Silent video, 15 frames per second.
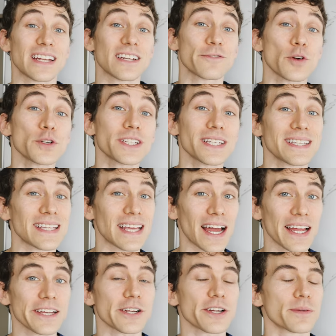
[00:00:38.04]
unfortunately in the
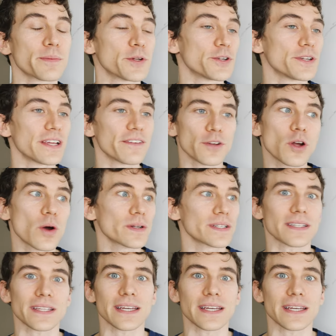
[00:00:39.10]
eye care community, if you go in to see